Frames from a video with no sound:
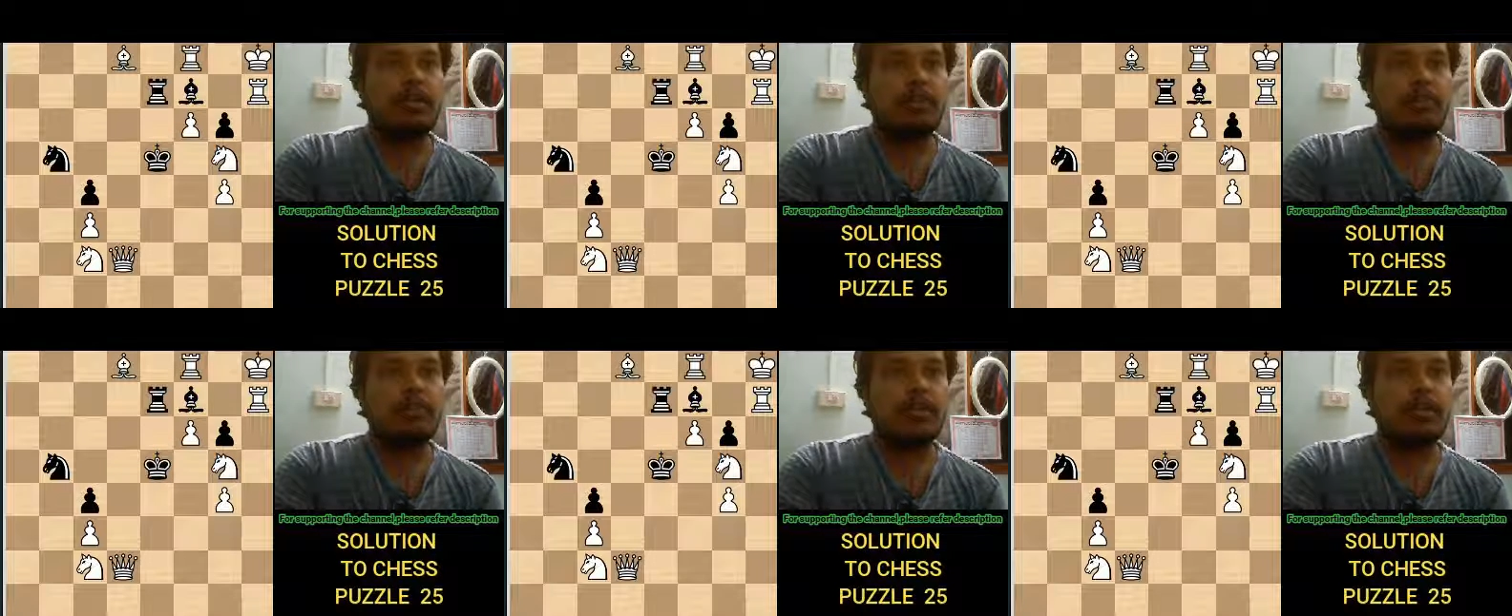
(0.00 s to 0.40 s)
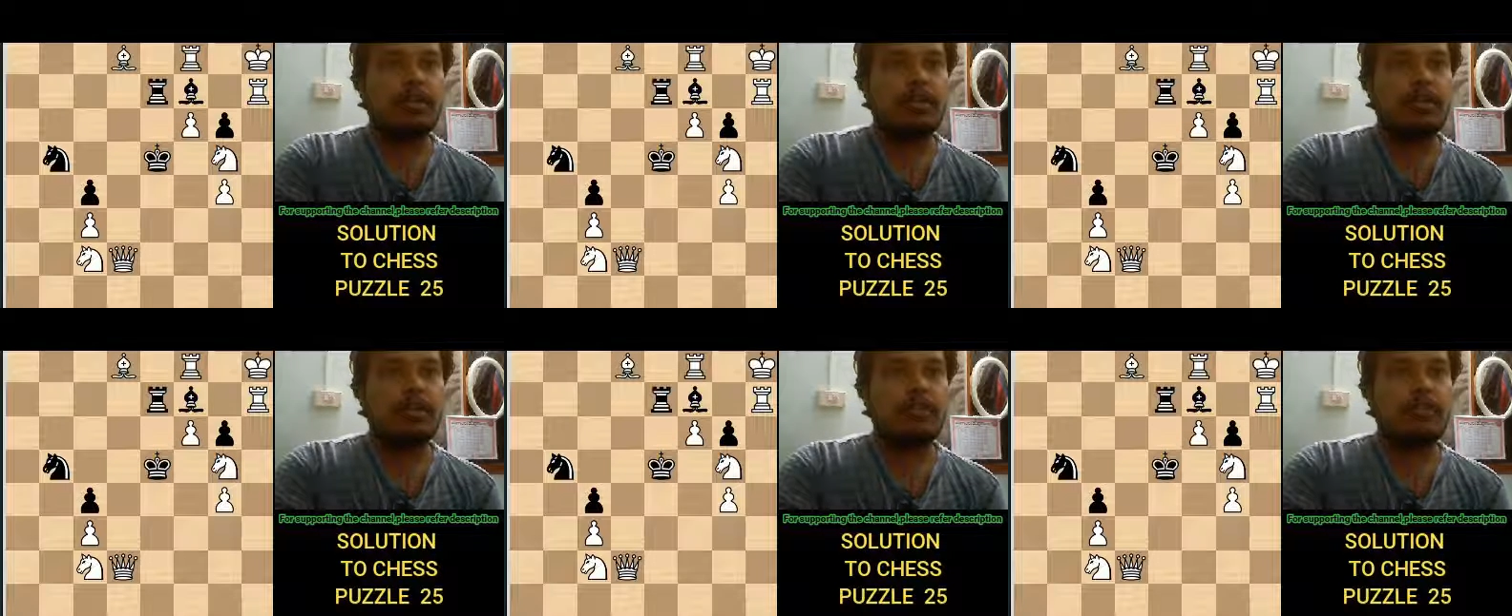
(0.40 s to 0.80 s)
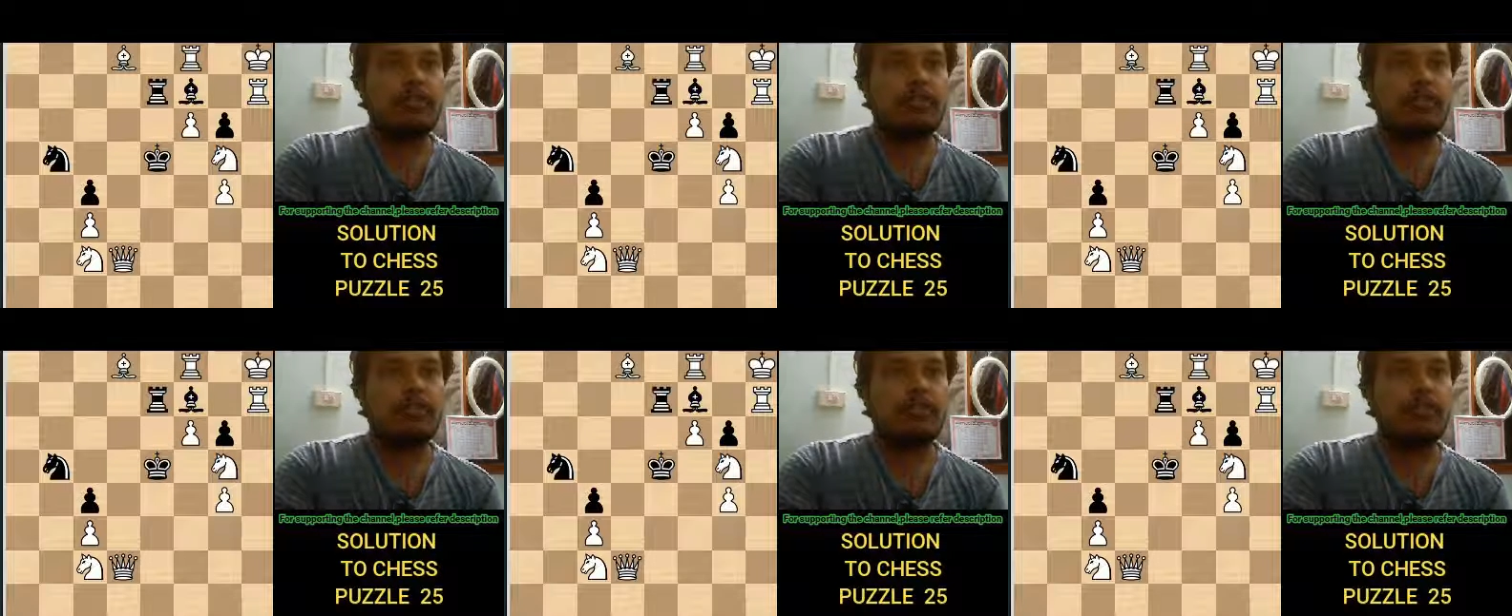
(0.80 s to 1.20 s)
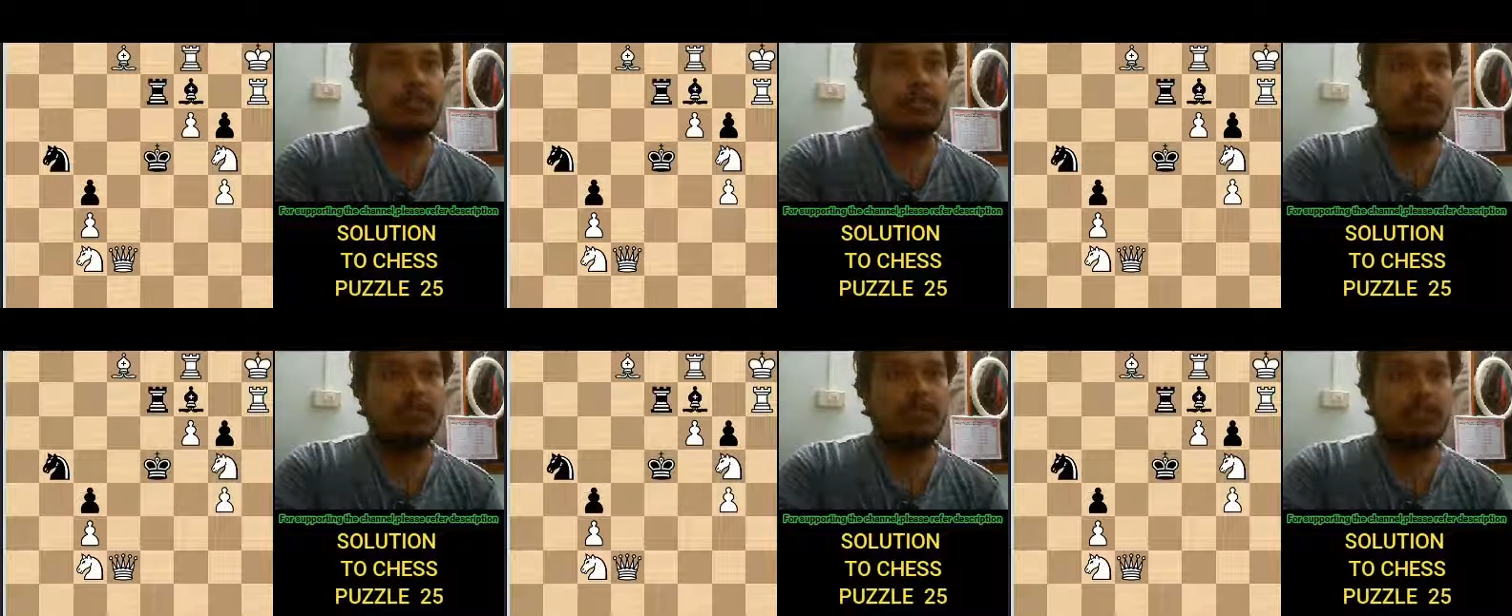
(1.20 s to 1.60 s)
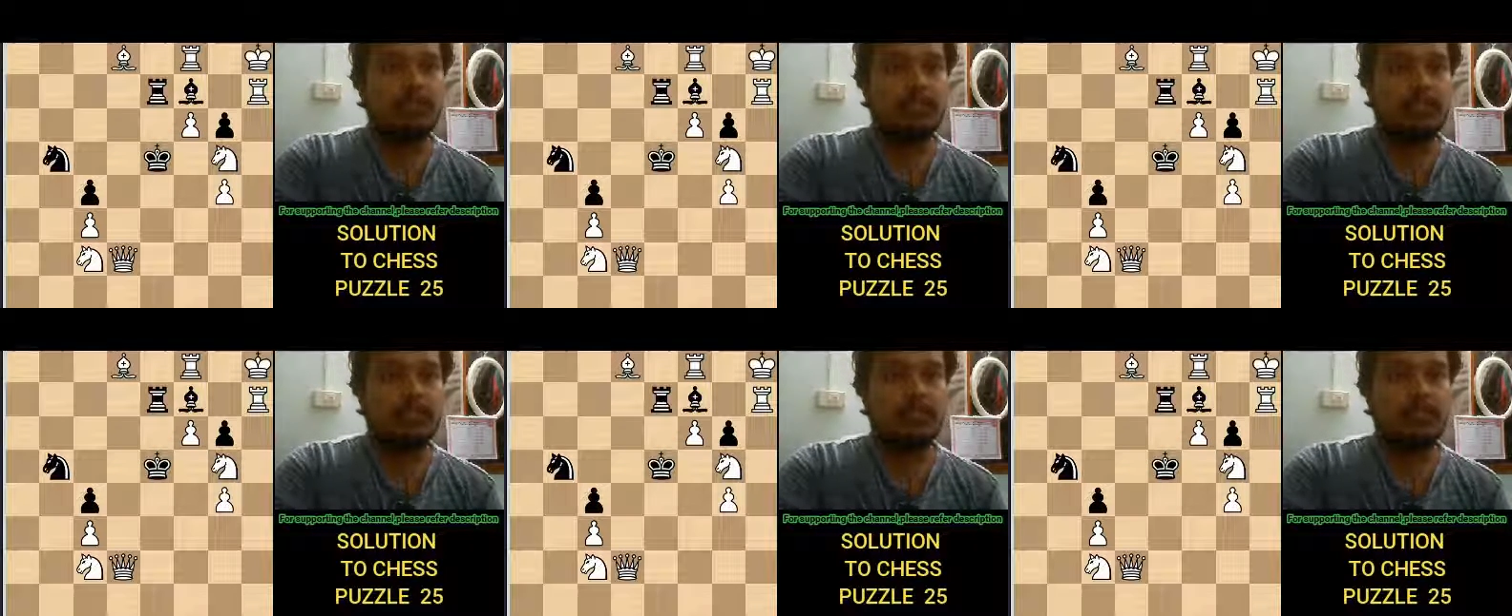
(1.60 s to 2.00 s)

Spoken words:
black to d6.